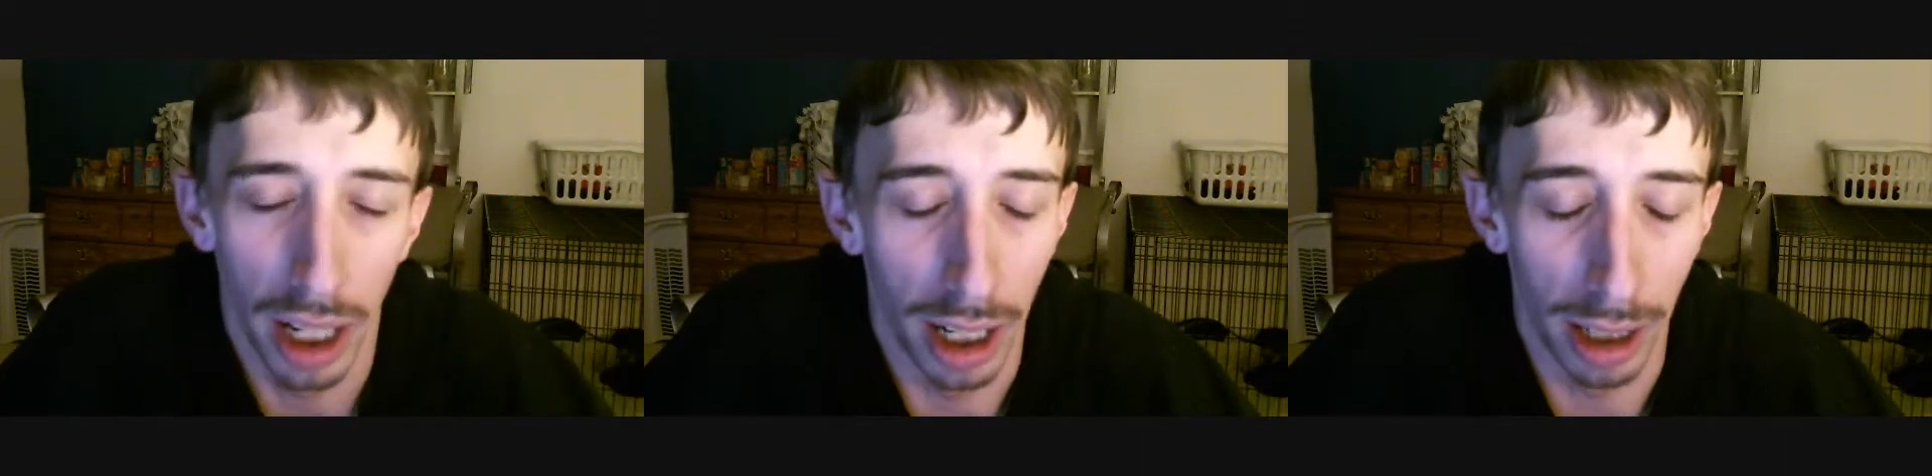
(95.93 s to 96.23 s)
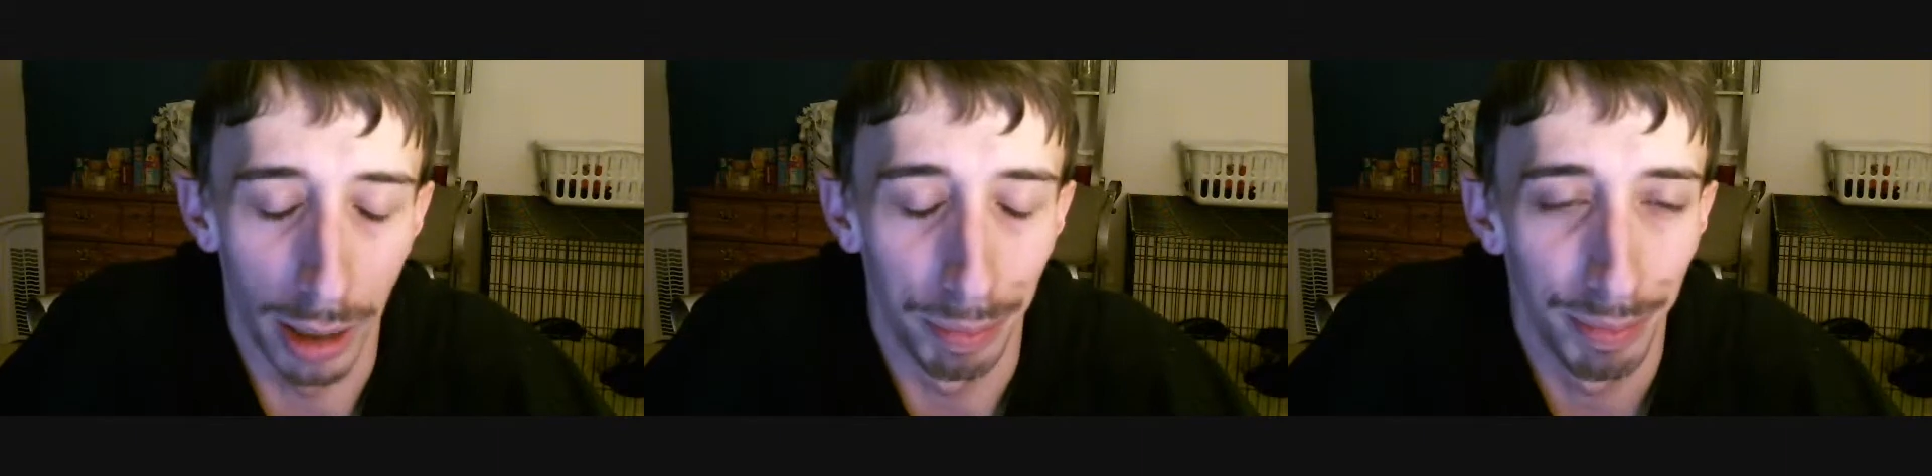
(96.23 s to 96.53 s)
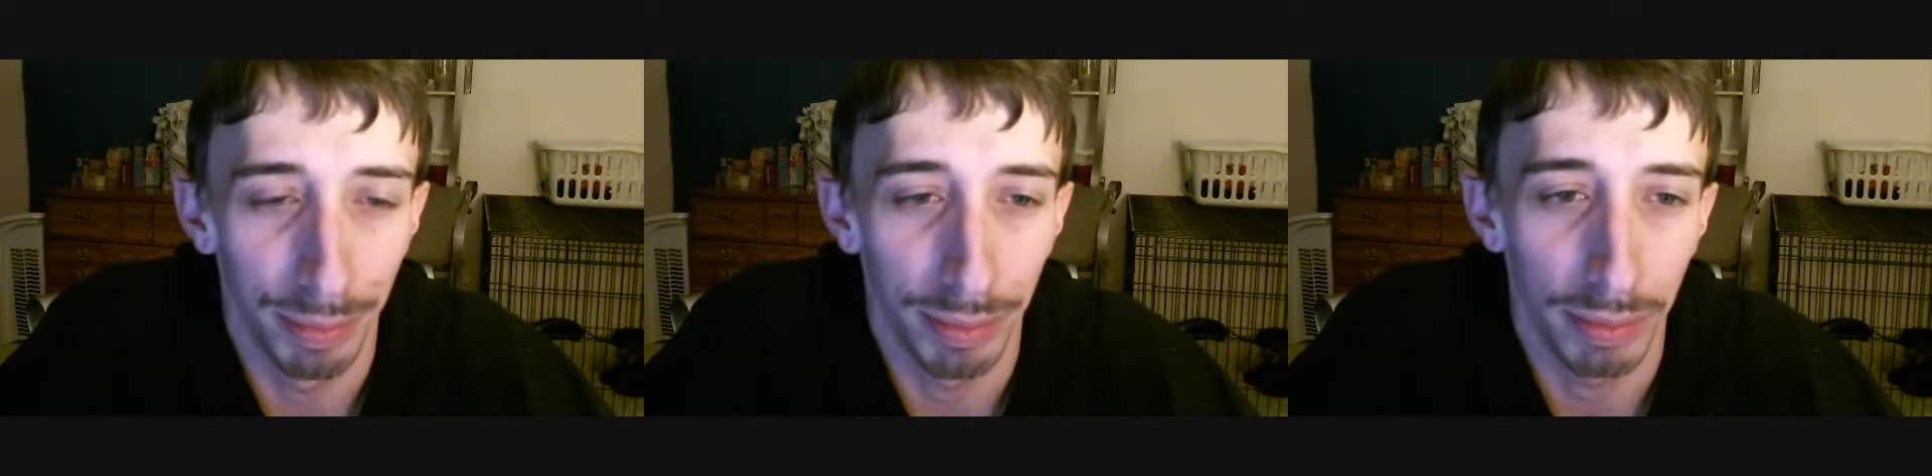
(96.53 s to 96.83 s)

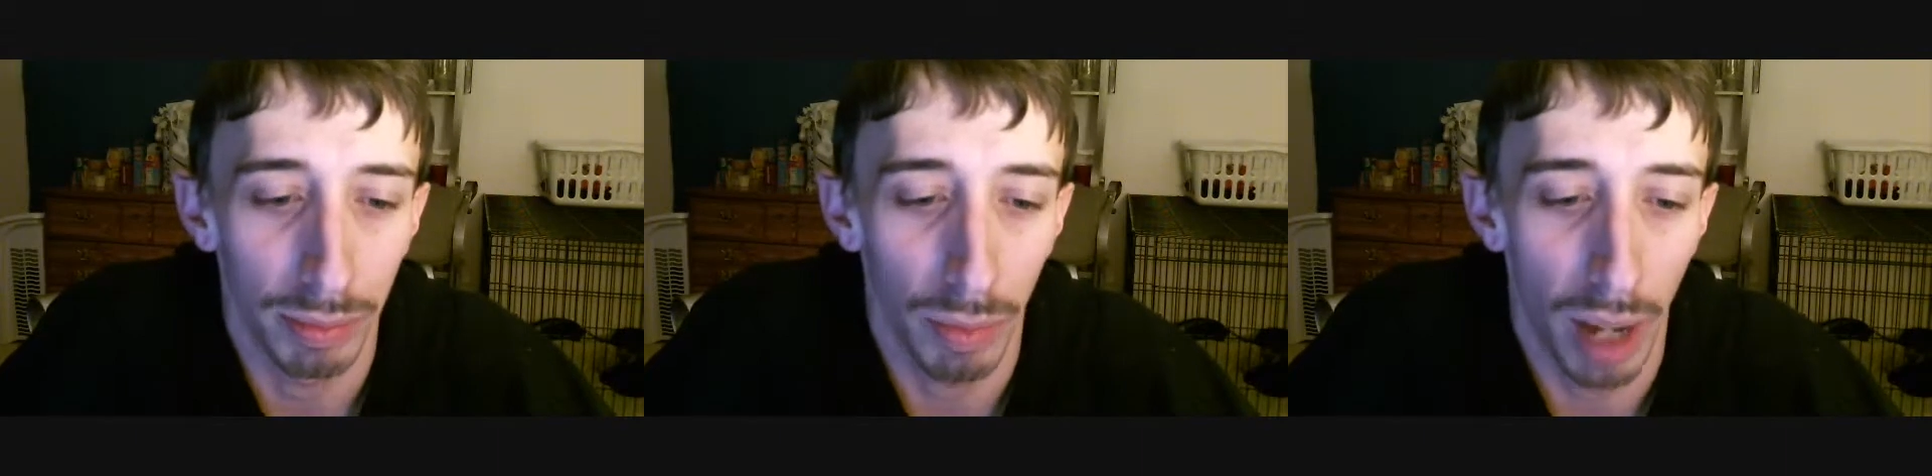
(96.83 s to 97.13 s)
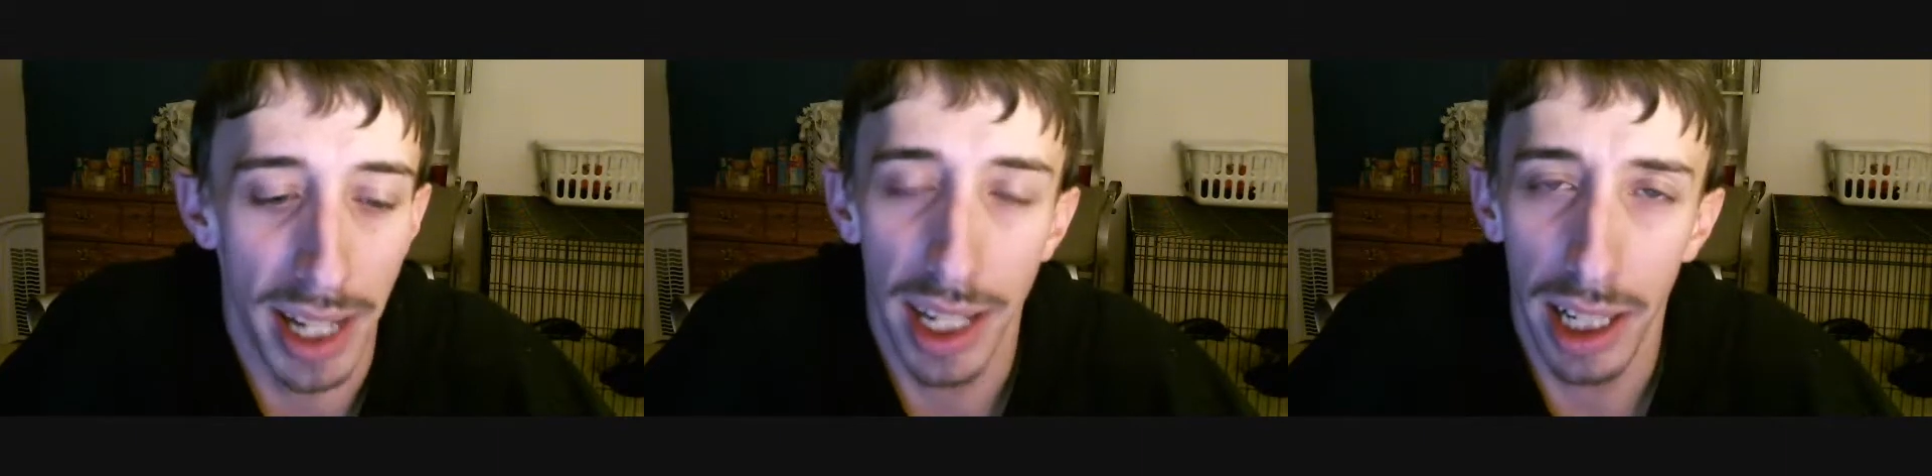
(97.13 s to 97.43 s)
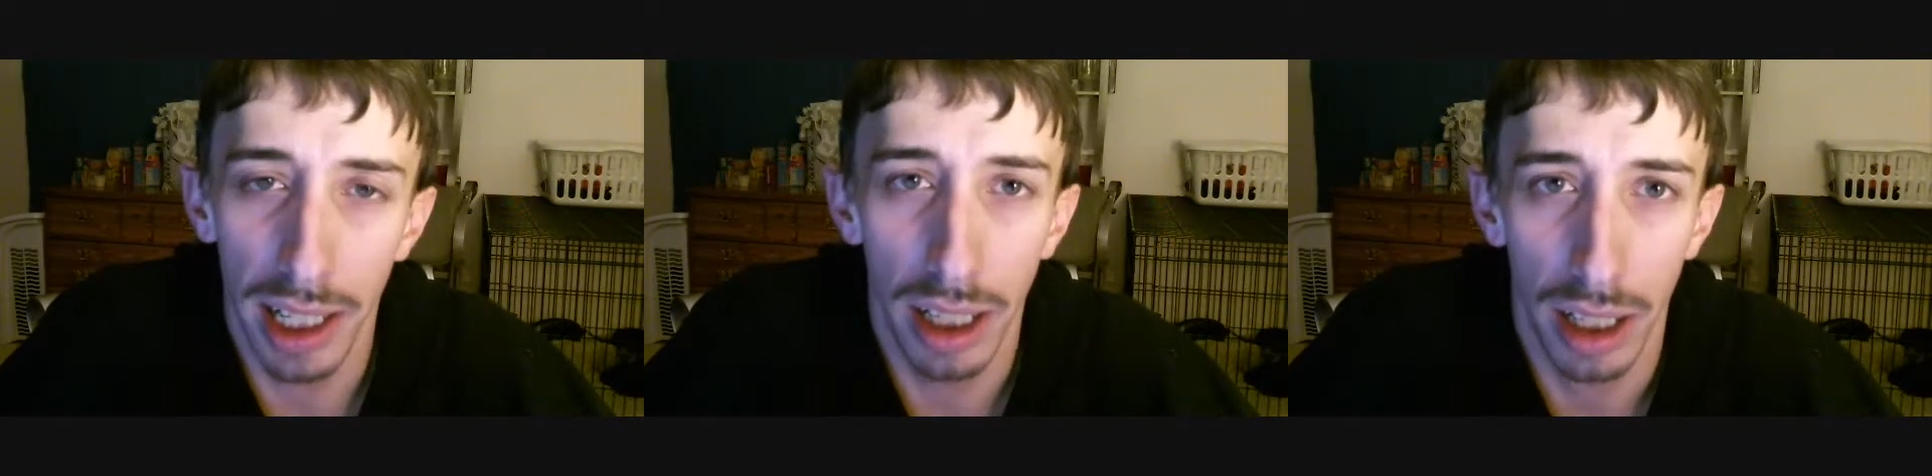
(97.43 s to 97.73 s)
I
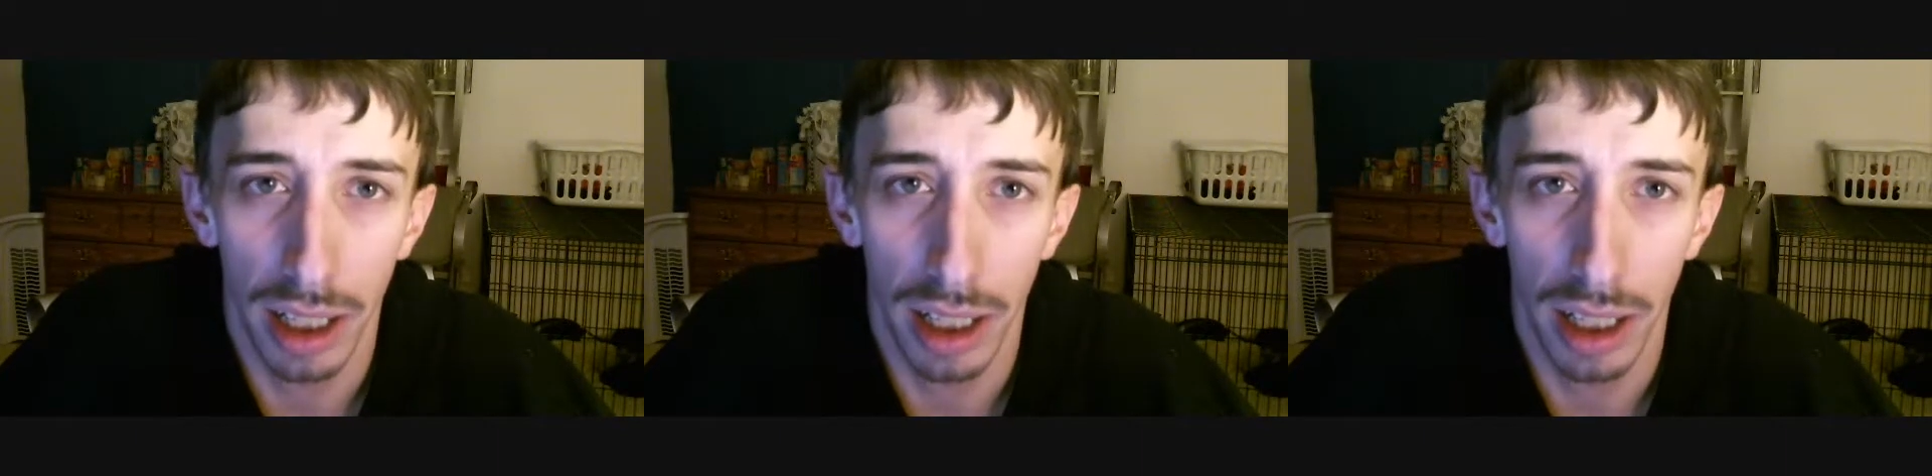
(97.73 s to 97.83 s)
did